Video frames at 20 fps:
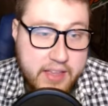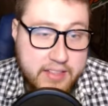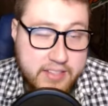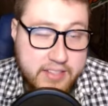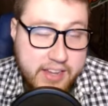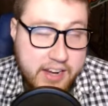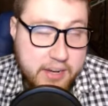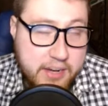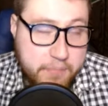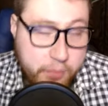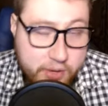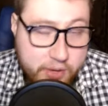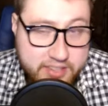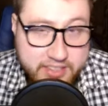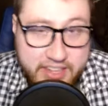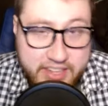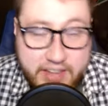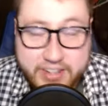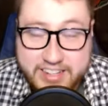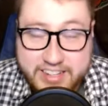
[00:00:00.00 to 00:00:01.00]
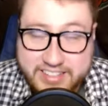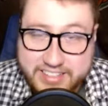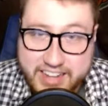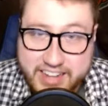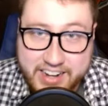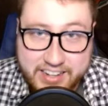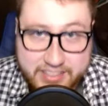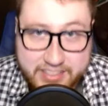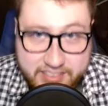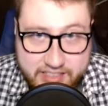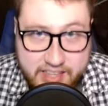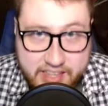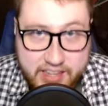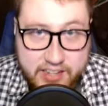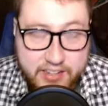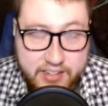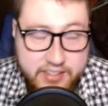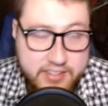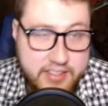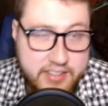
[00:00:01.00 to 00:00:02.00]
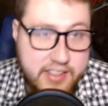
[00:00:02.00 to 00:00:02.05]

Tight end points allowed is not a thing.